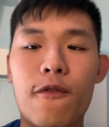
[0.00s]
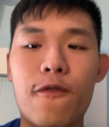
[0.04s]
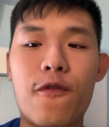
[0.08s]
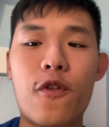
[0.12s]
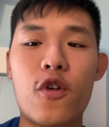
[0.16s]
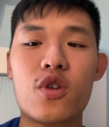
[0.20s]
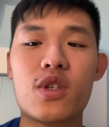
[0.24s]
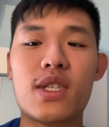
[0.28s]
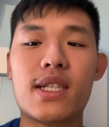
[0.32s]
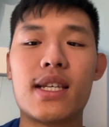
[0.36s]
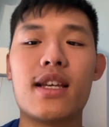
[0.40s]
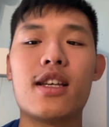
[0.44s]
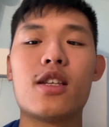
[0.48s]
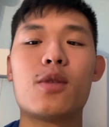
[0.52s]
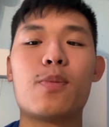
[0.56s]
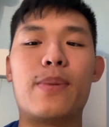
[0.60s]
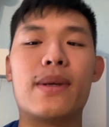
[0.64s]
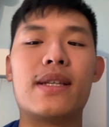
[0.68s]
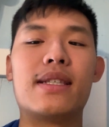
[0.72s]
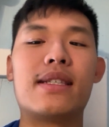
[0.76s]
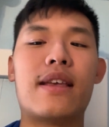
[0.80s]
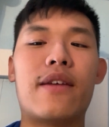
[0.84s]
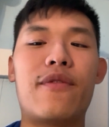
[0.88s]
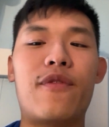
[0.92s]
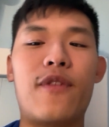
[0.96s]
versus
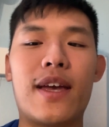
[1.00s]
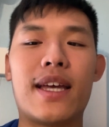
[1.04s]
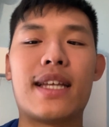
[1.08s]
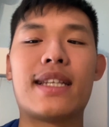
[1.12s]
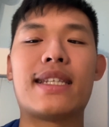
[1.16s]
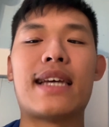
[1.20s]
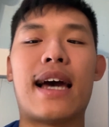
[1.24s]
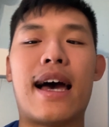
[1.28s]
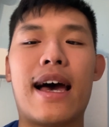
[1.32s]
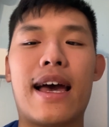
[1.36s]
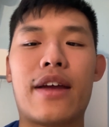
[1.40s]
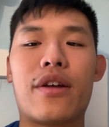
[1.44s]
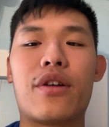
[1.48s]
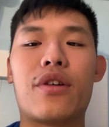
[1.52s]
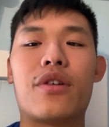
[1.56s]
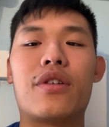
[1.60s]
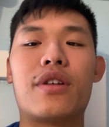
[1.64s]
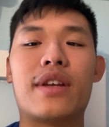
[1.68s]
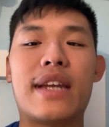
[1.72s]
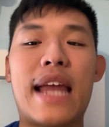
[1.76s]
Pacific Tiger.